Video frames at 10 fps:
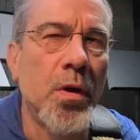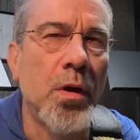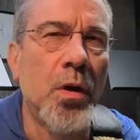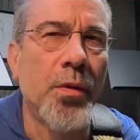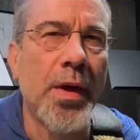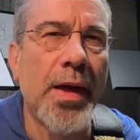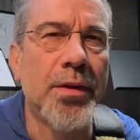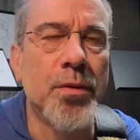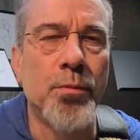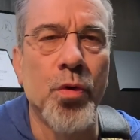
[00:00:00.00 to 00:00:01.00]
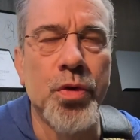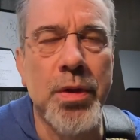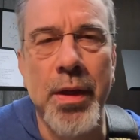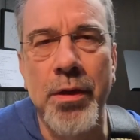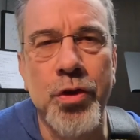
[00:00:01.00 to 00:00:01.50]
They had some
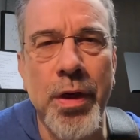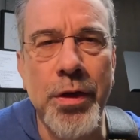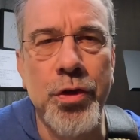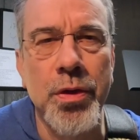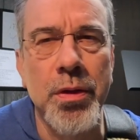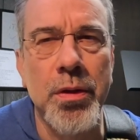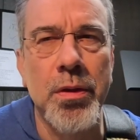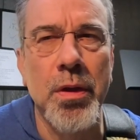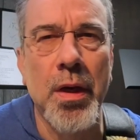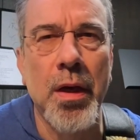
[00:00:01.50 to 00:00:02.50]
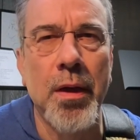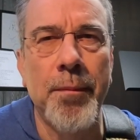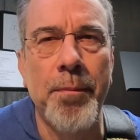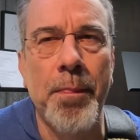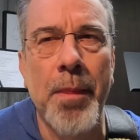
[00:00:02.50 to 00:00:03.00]
personnel changes, I
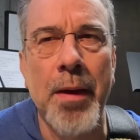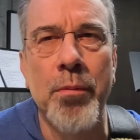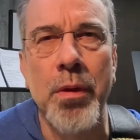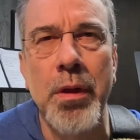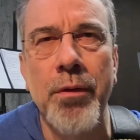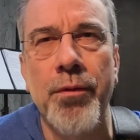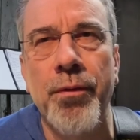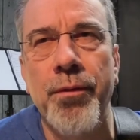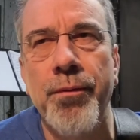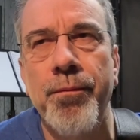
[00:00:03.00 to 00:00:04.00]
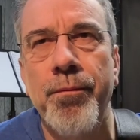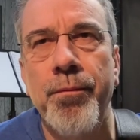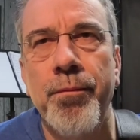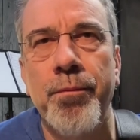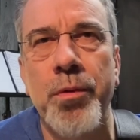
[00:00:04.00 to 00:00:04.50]
believe,
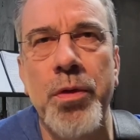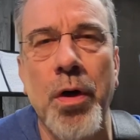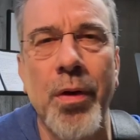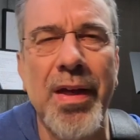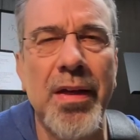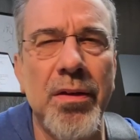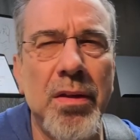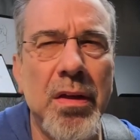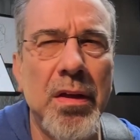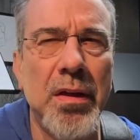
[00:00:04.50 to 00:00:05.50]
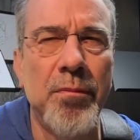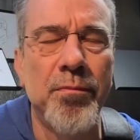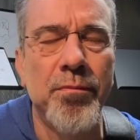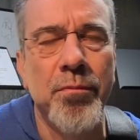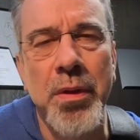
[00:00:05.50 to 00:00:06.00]
starting in the
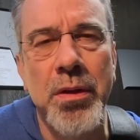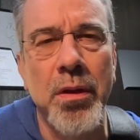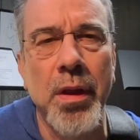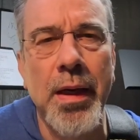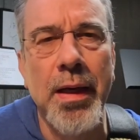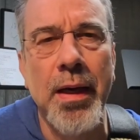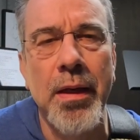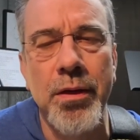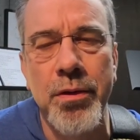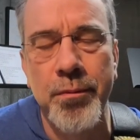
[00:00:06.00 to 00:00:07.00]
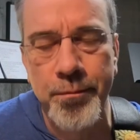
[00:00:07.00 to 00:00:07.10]
mid to late 80s.